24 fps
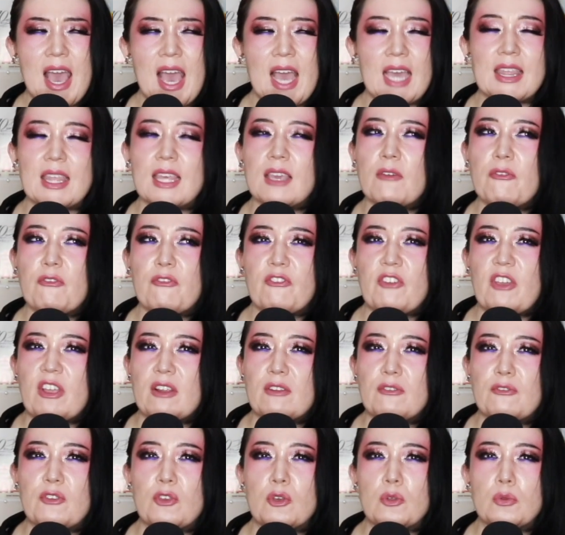I think a
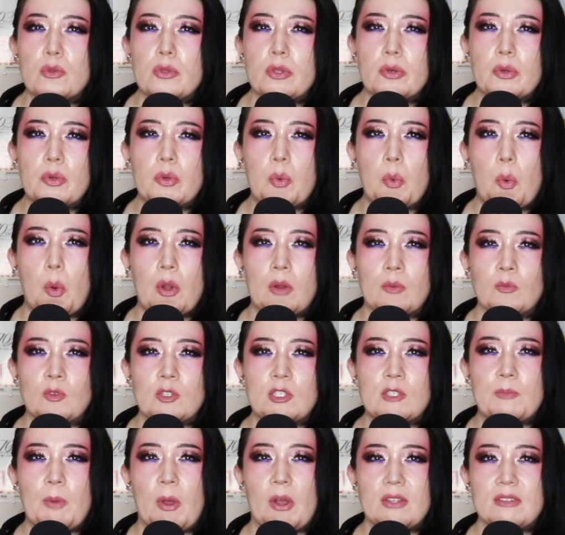fair few lukewarm
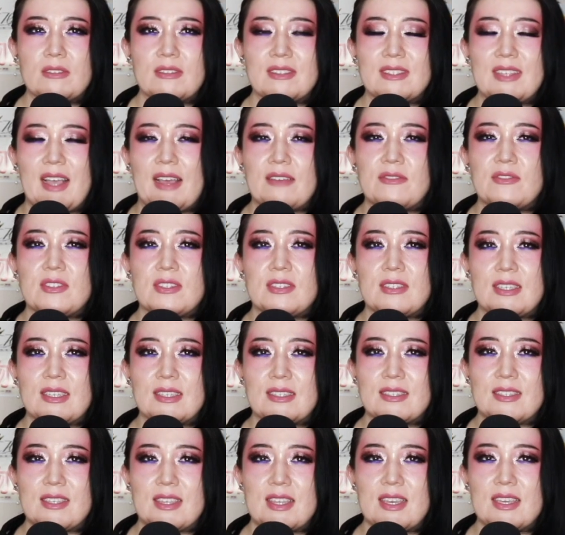responses I've
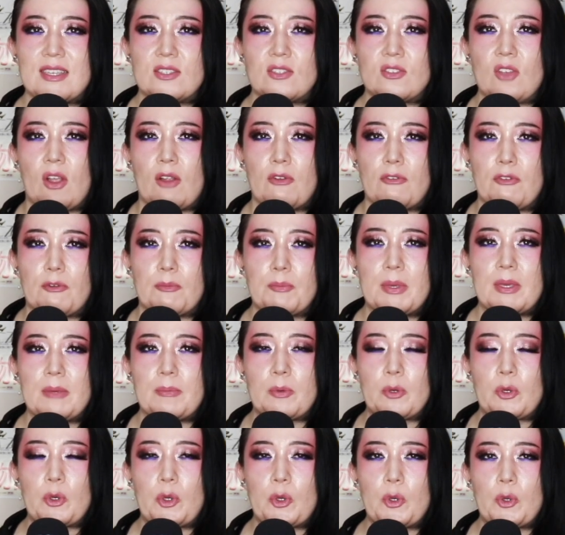seen to this are from
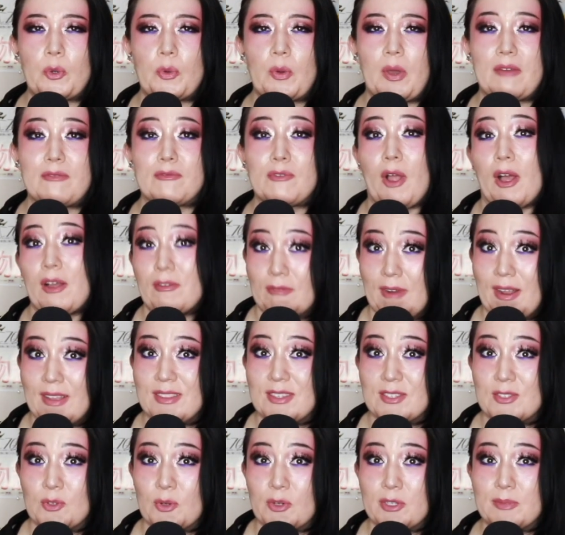people who have not read
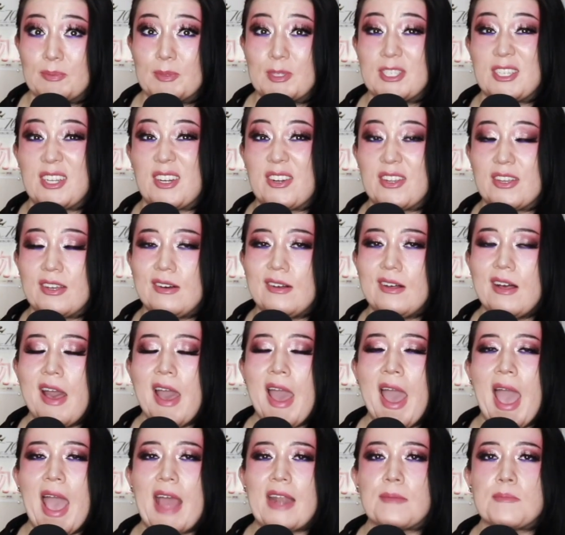the source material,
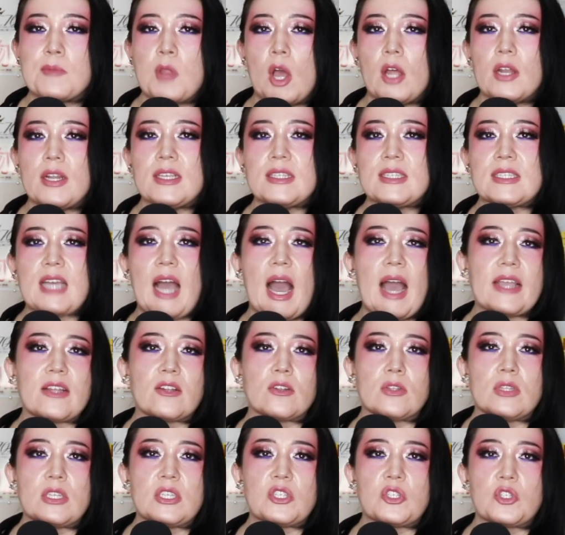and I'm not
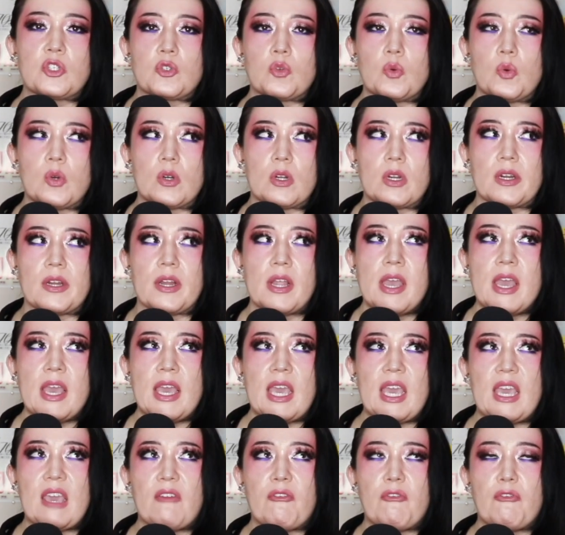entirely sure
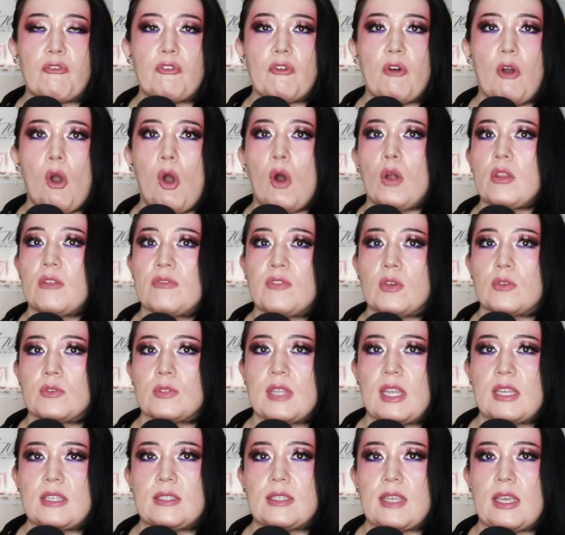if all of those
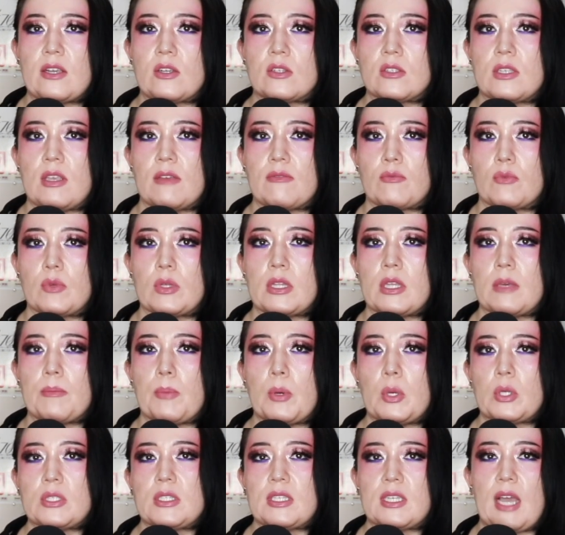naysayers have really
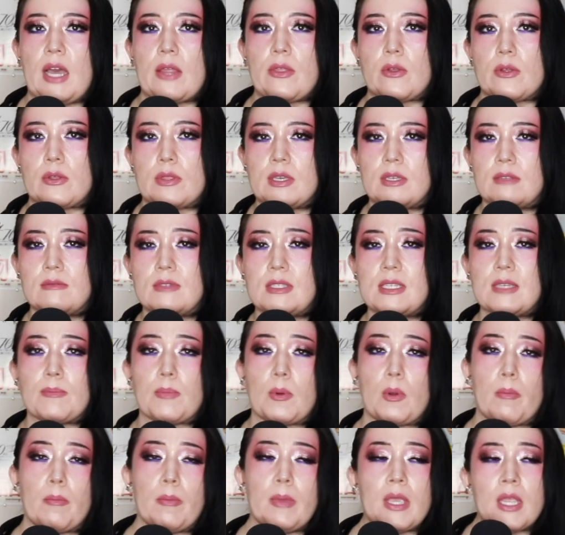put together the
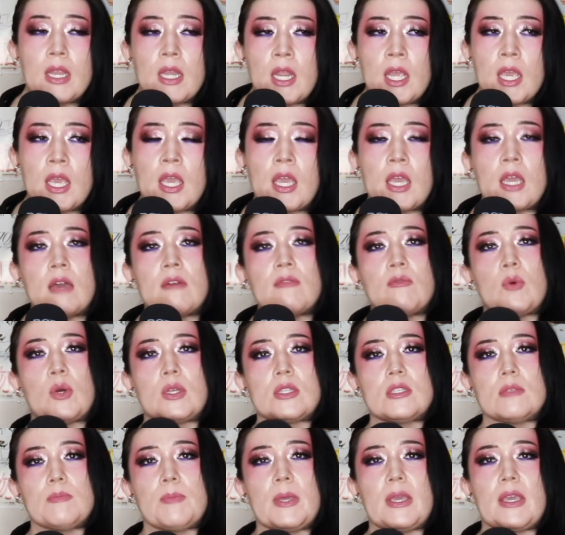deeper meaning of
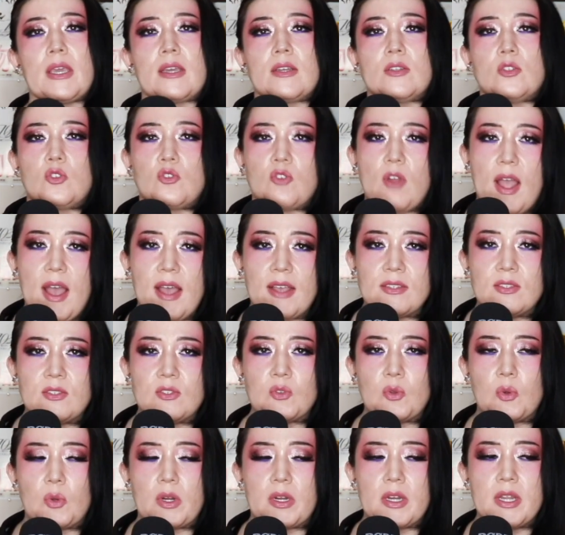what's being
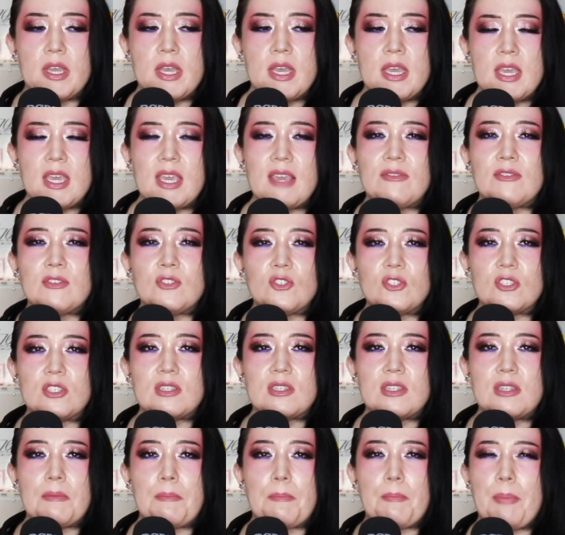addressed, or even
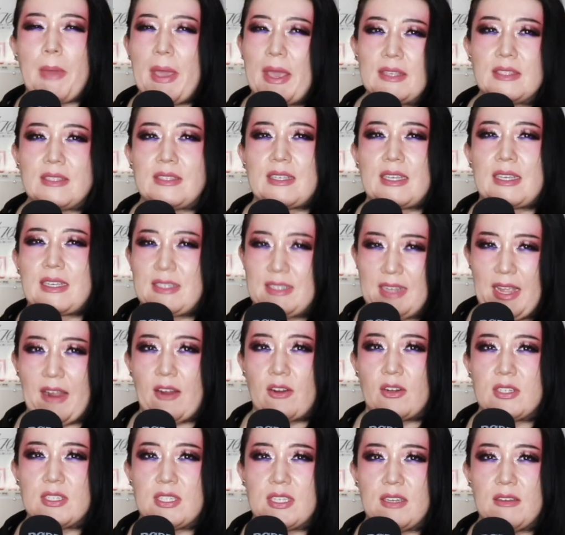just the basic
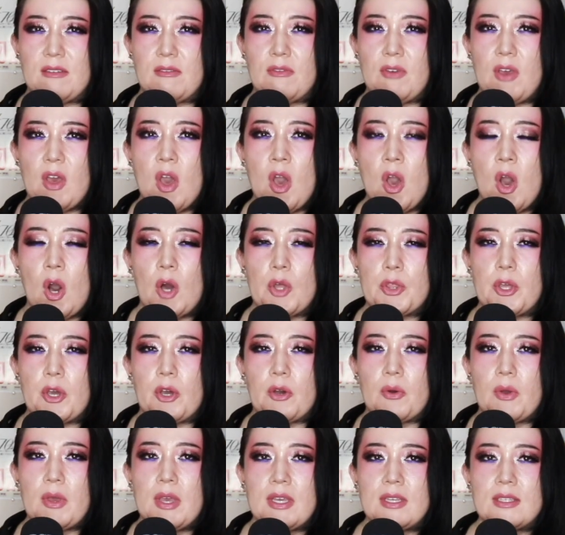narrative,
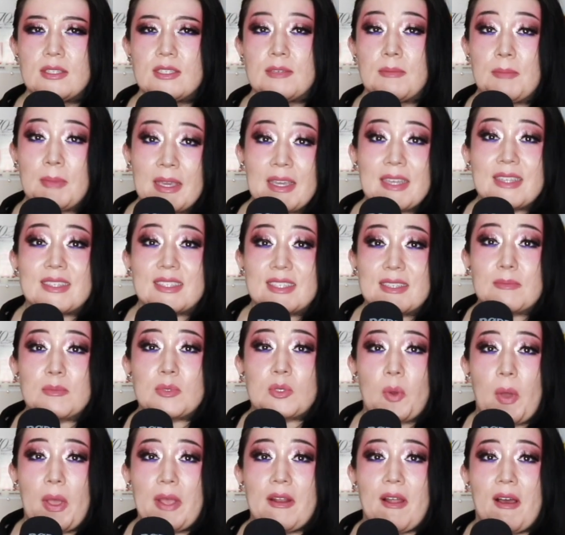although to me it seems
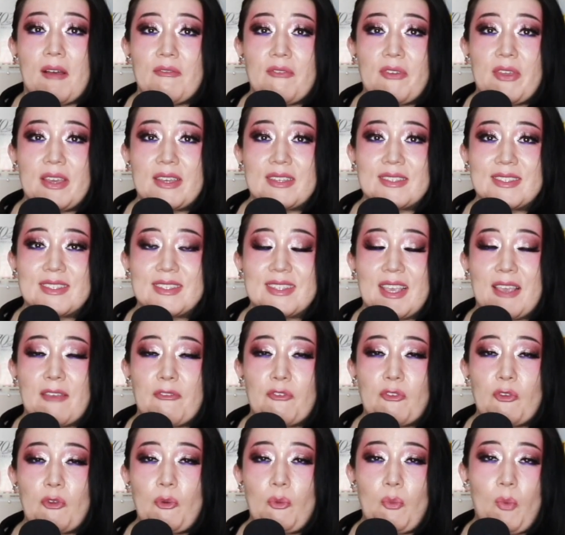quite obvious
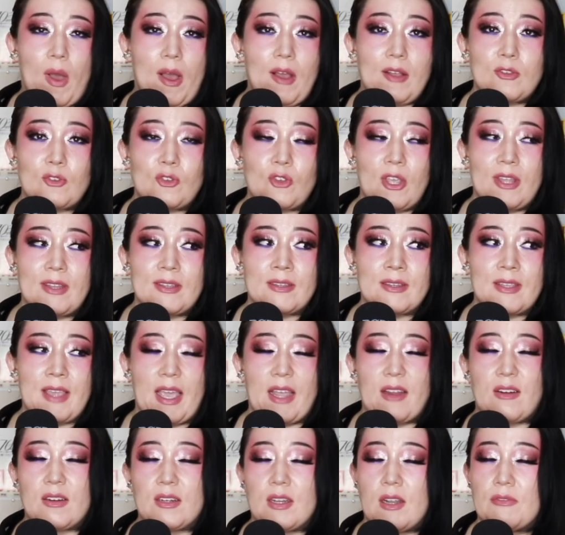if you watch and
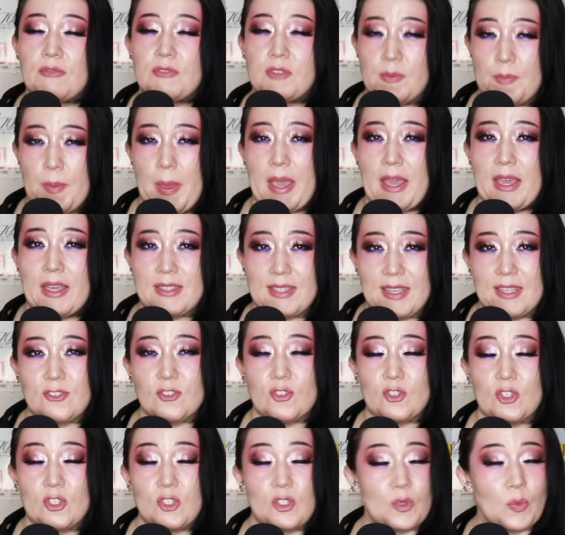care enough to pay
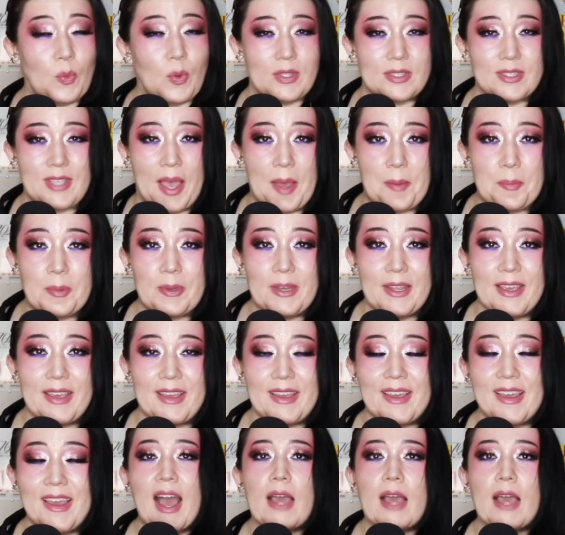attention to what's happening.